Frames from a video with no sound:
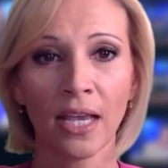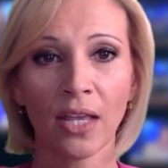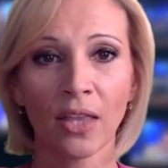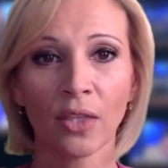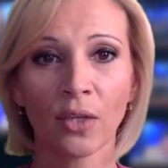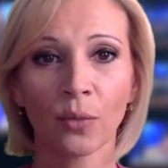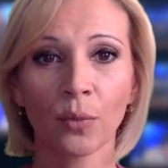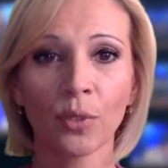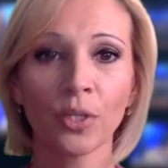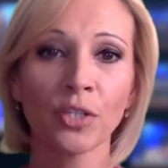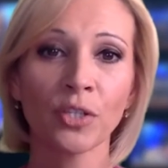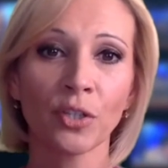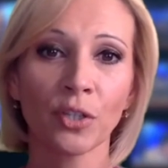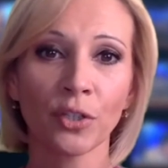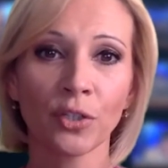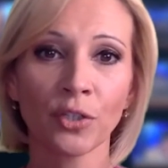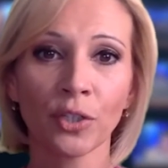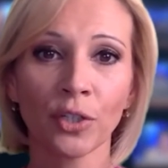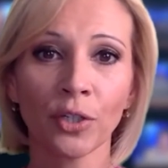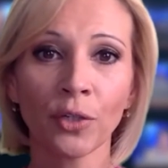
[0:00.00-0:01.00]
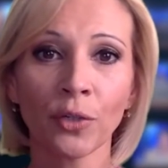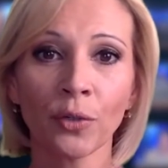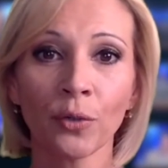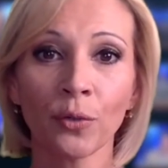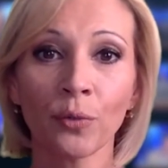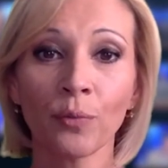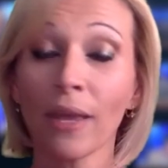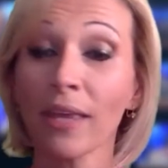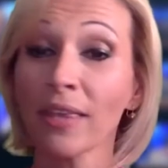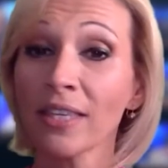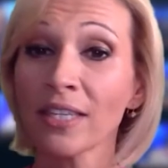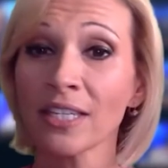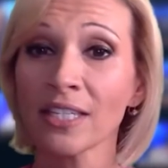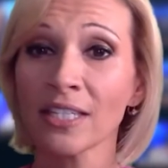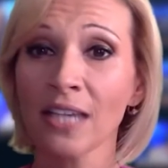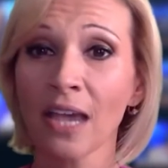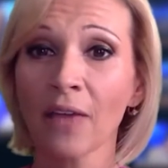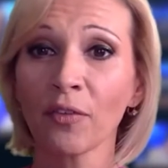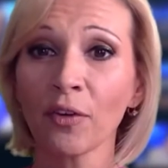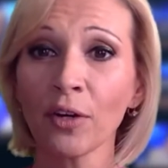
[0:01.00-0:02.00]
The researcher who made the
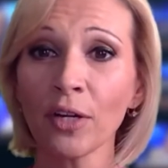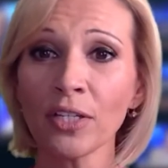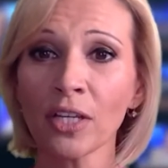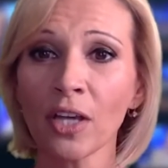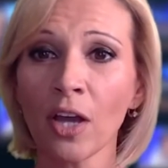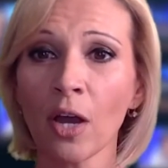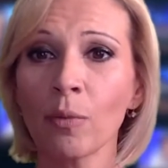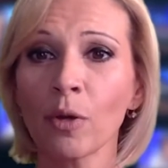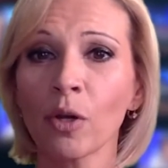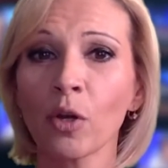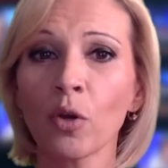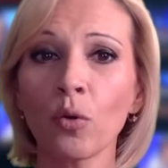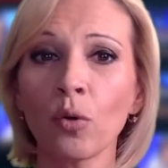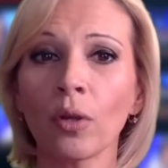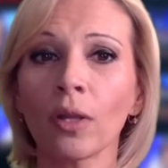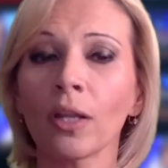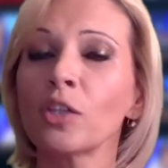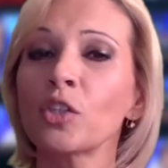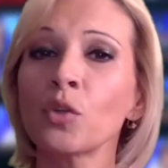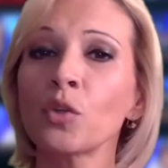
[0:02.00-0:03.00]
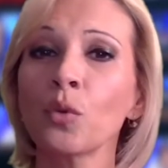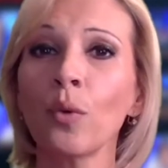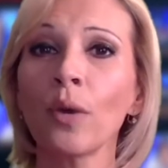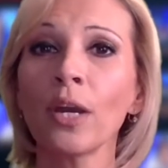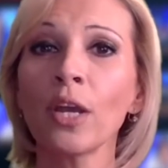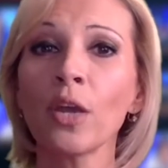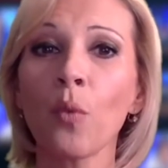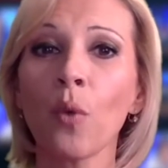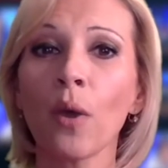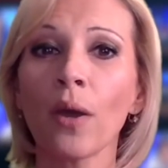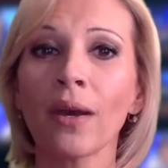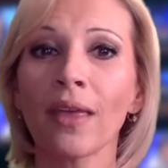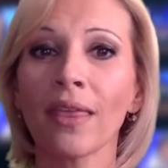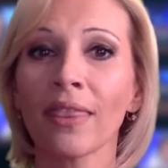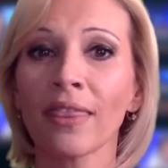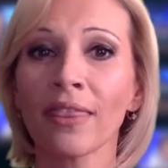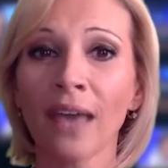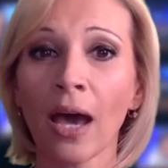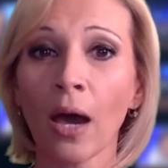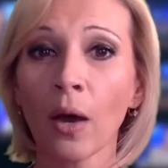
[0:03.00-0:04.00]
discovery took home a cool
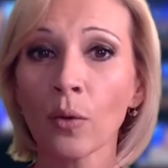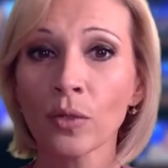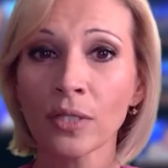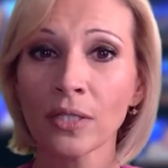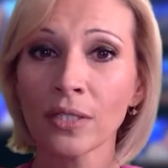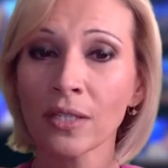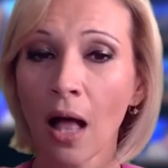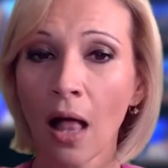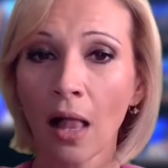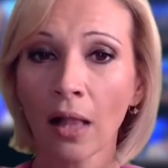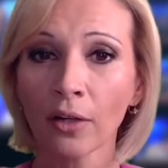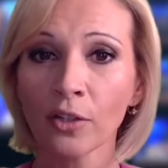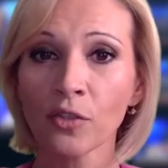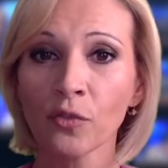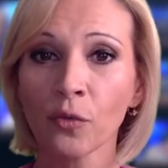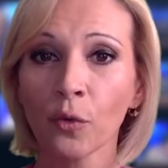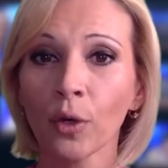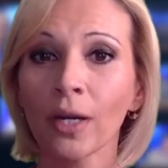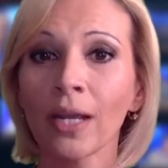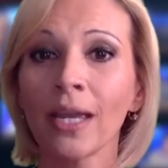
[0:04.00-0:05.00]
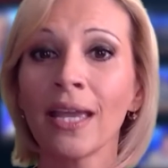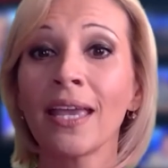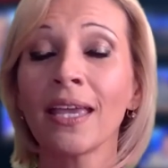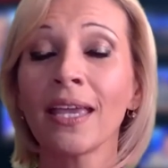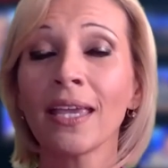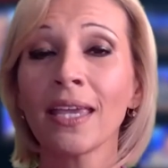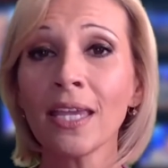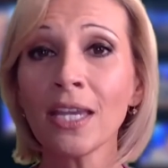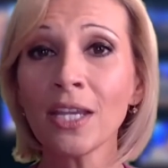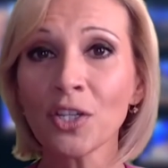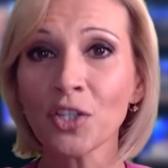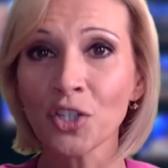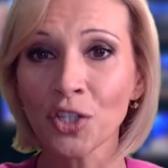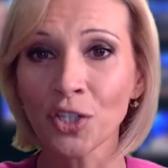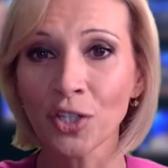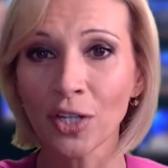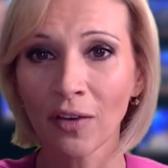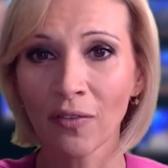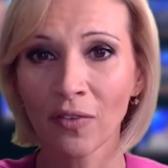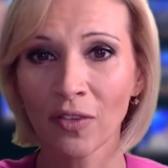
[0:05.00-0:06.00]
$21,000 for
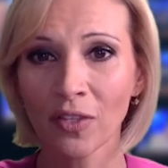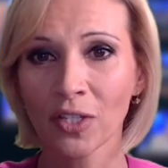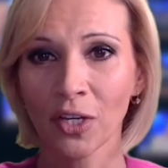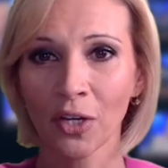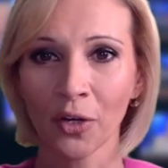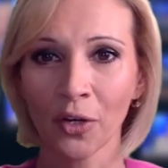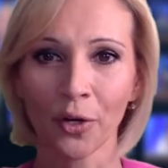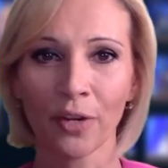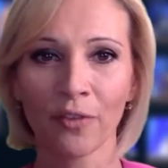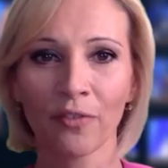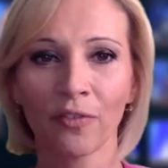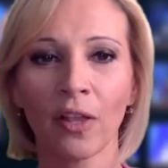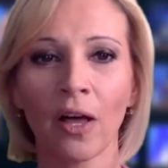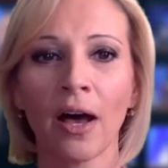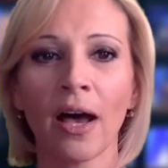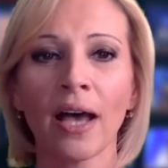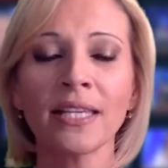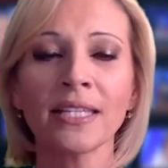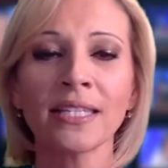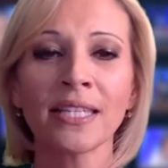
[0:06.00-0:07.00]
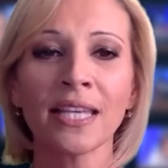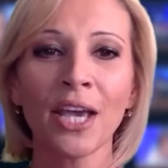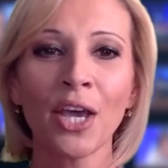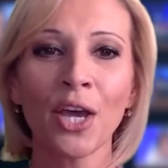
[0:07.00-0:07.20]
each of the security flaws.